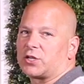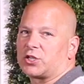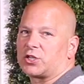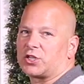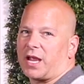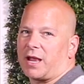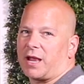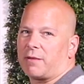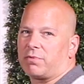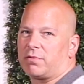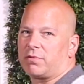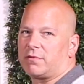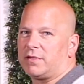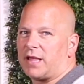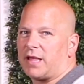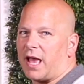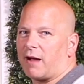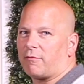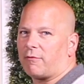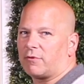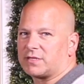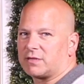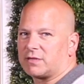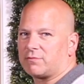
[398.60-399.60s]
shape.
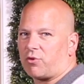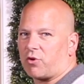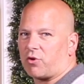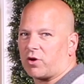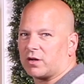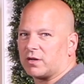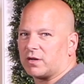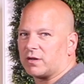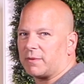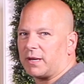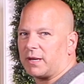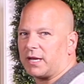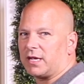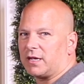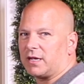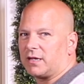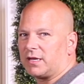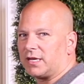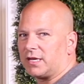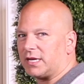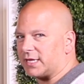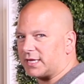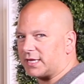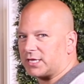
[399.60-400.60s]
That was important to me.
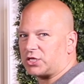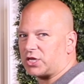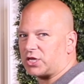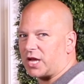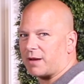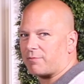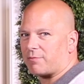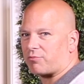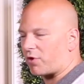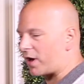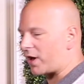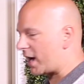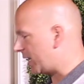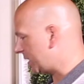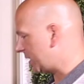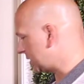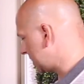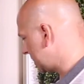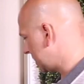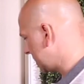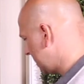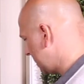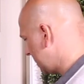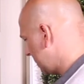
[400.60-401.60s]
Get the shape right,
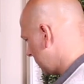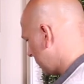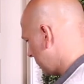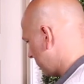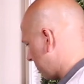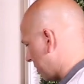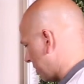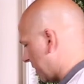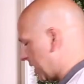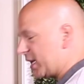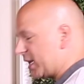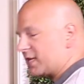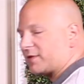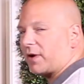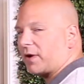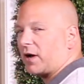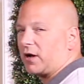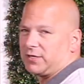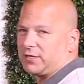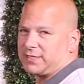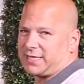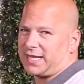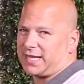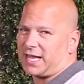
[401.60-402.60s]
but as far
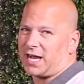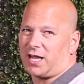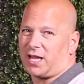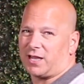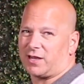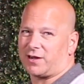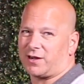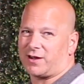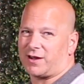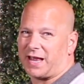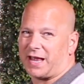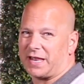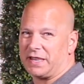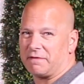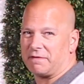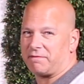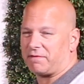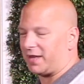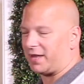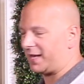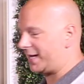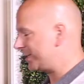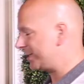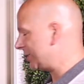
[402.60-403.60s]
as the color and the
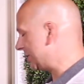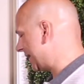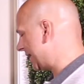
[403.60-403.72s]
finish,